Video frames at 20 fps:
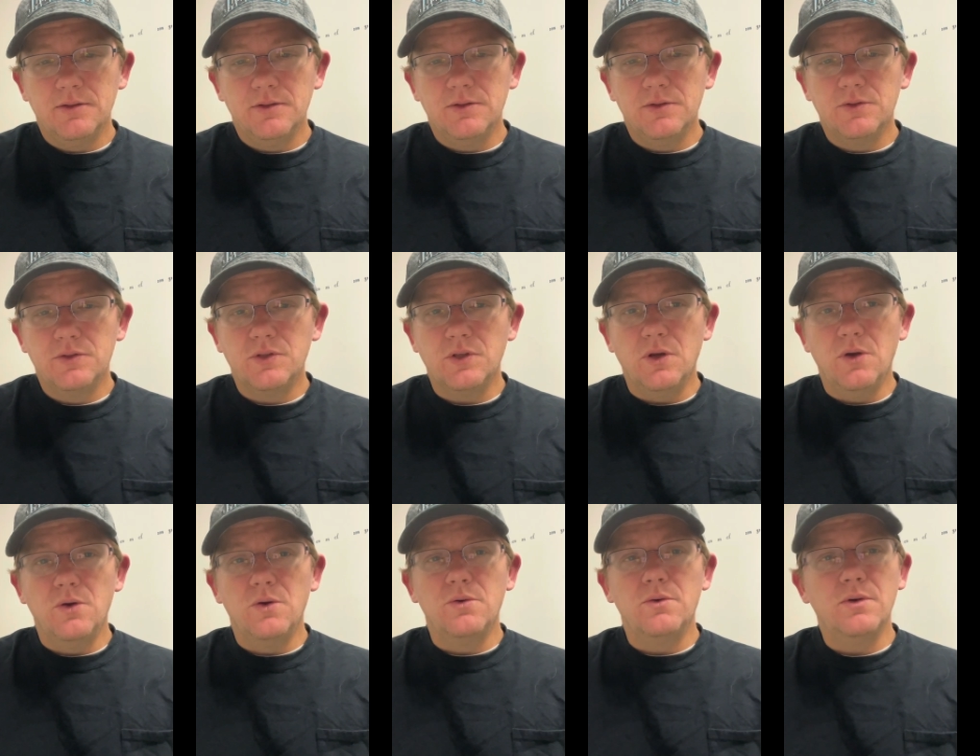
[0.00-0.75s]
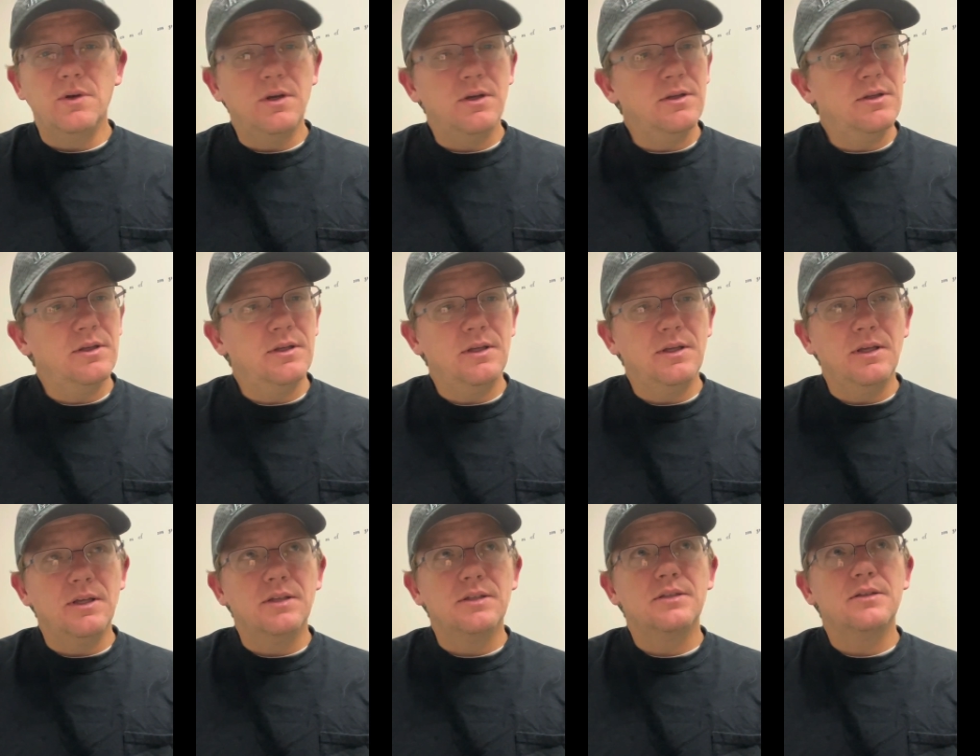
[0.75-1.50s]
So
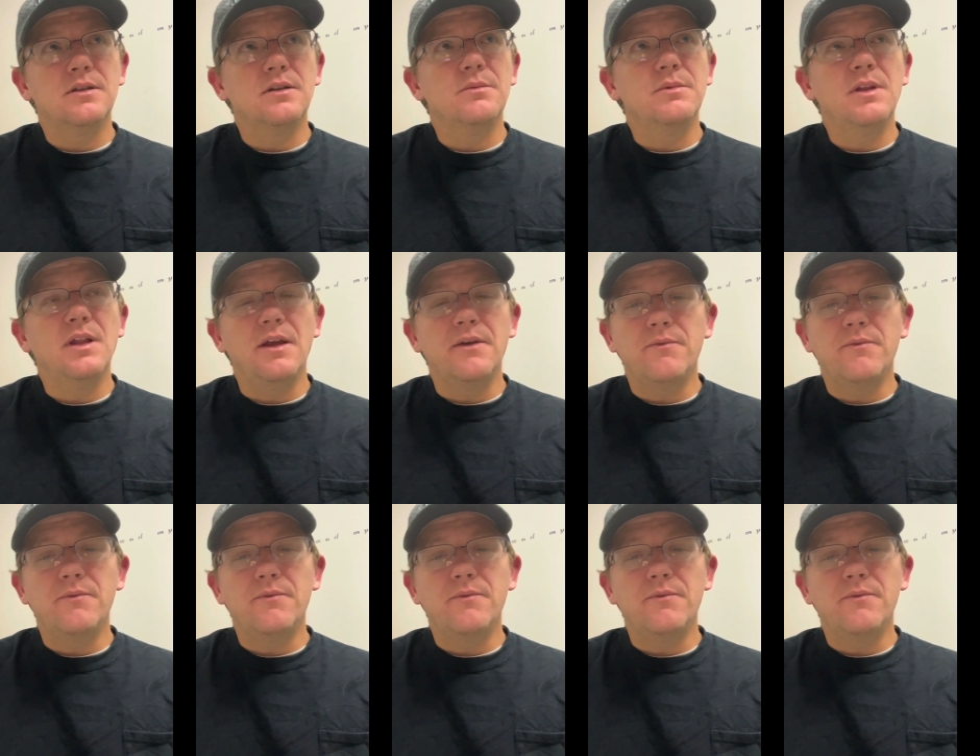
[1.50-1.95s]
it's going to be like